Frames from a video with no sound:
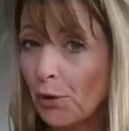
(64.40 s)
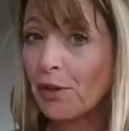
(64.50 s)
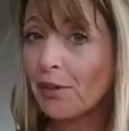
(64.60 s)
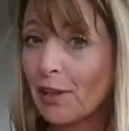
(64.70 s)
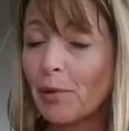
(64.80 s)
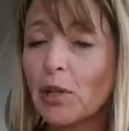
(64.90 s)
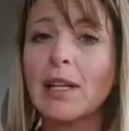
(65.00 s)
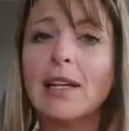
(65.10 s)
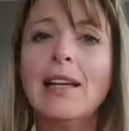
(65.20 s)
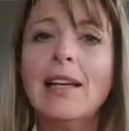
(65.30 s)
northern
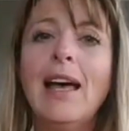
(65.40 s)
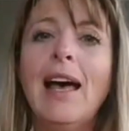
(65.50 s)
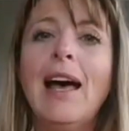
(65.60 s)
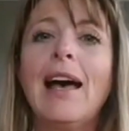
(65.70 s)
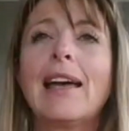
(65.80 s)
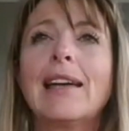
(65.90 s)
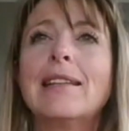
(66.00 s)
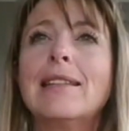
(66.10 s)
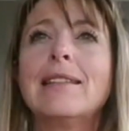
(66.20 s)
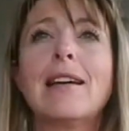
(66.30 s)
Alberta.
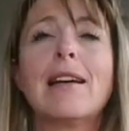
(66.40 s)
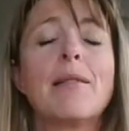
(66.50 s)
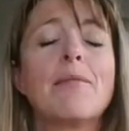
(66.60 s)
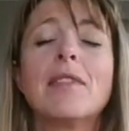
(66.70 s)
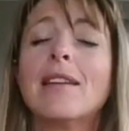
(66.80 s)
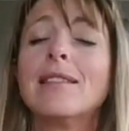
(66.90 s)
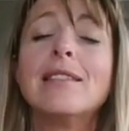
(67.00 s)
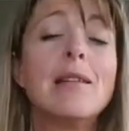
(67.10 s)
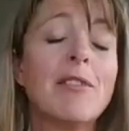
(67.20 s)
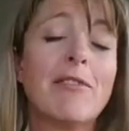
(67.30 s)
And um, the
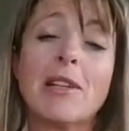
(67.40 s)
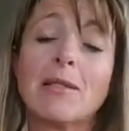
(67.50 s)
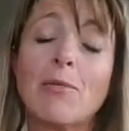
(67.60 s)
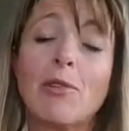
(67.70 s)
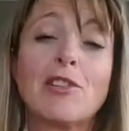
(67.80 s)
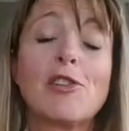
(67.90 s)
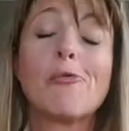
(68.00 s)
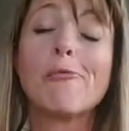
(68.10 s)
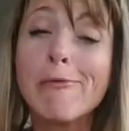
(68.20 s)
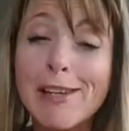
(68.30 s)
team at Farming Smarter did
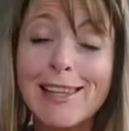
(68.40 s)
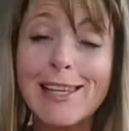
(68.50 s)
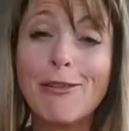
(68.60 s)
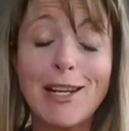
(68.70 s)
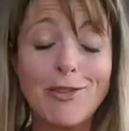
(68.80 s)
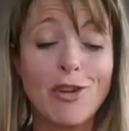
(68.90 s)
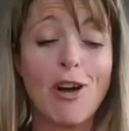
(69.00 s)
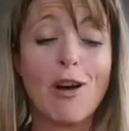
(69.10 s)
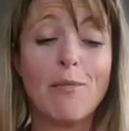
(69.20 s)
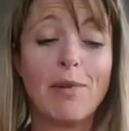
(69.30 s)
a really great
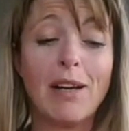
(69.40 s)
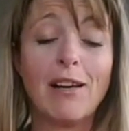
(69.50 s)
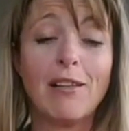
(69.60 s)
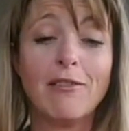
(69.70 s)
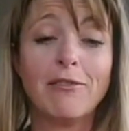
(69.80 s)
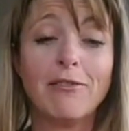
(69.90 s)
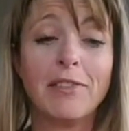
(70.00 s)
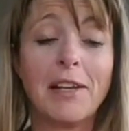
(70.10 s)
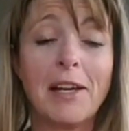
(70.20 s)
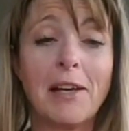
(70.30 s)
job of
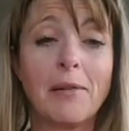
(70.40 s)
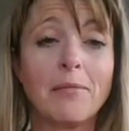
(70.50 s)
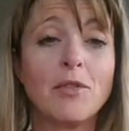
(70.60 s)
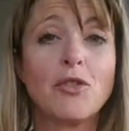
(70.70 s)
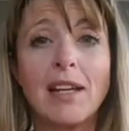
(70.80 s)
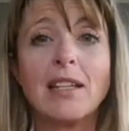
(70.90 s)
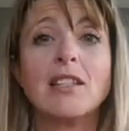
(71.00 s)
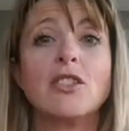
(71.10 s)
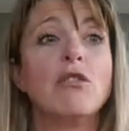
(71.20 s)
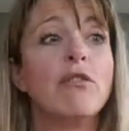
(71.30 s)
um,
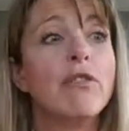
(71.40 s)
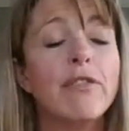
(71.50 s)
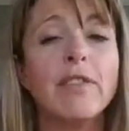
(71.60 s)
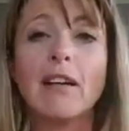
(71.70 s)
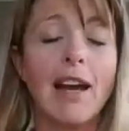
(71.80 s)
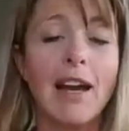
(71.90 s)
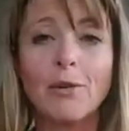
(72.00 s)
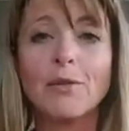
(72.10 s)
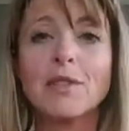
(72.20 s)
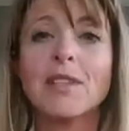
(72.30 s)
trying to figure
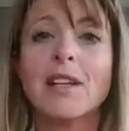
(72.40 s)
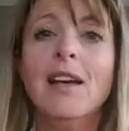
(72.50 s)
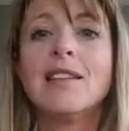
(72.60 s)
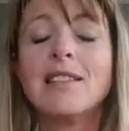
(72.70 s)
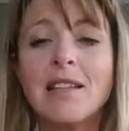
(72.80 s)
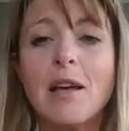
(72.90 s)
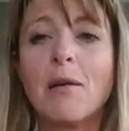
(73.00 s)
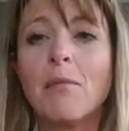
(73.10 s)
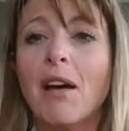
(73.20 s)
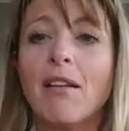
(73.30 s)
out
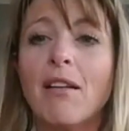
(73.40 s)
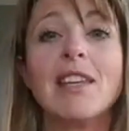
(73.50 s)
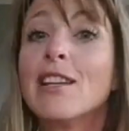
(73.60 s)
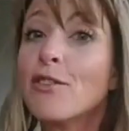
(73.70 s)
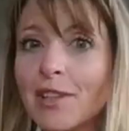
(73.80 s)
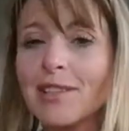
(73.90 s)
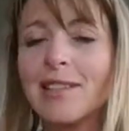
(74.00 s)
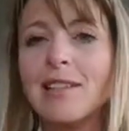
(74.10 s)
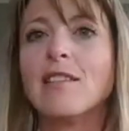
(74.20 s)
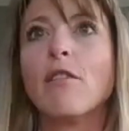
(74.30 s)
some of the
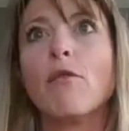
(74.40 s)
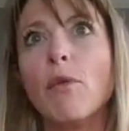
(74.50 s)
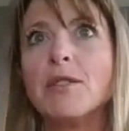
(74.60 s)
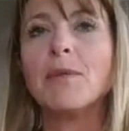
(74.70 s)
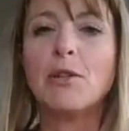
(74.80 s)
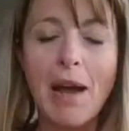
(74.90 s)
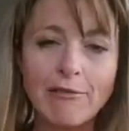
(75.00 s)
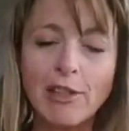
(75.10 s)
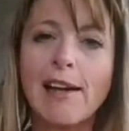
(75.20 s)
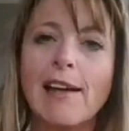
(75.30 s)
intricacies of what do we do
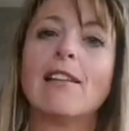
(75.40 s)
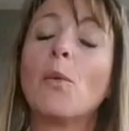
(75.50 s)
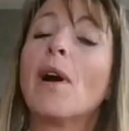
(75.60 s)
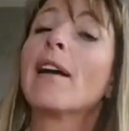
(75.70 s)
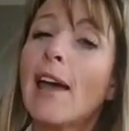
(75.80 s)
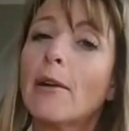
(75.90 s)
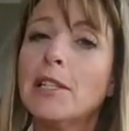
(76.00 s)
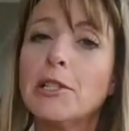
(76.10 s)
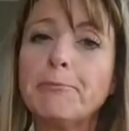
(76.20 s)
after hail and what can we